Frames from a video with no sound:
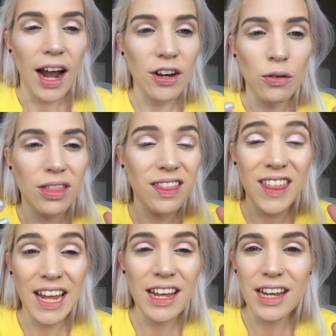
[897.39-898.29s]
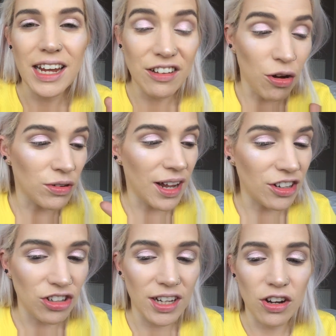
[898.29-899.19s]
I don't think is going to
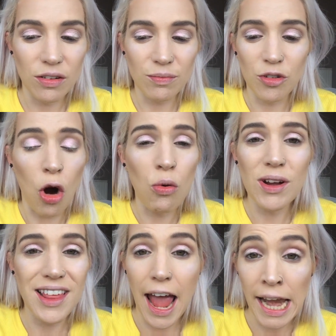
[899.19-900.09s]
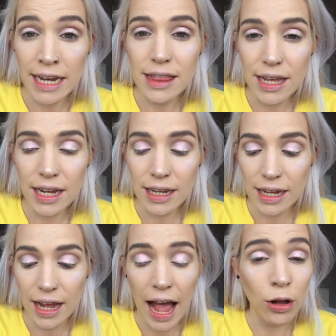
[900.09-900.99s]
actually go with
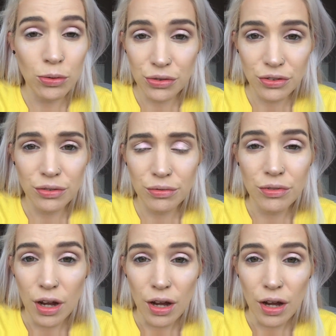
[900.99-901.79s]
anything else